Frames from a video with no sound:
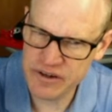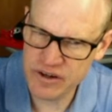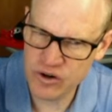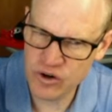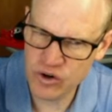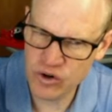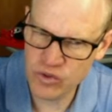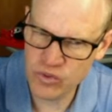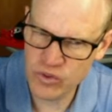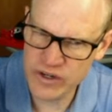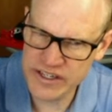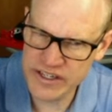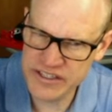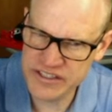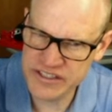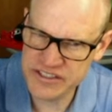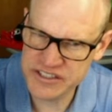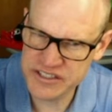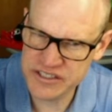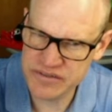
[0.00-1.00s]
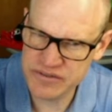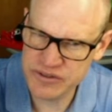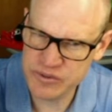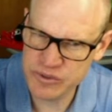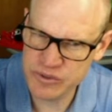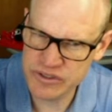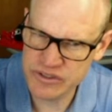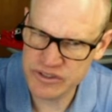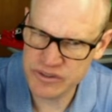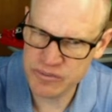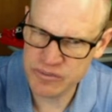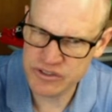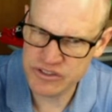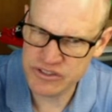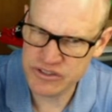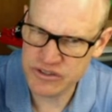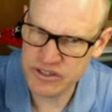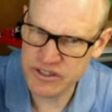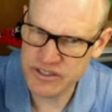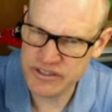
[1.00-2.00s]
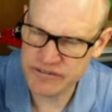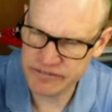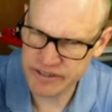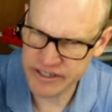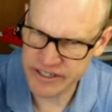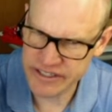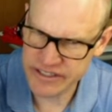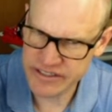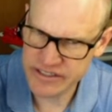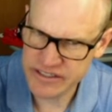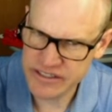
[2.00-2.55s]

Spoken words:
a whole range of the real numbers that are undefined.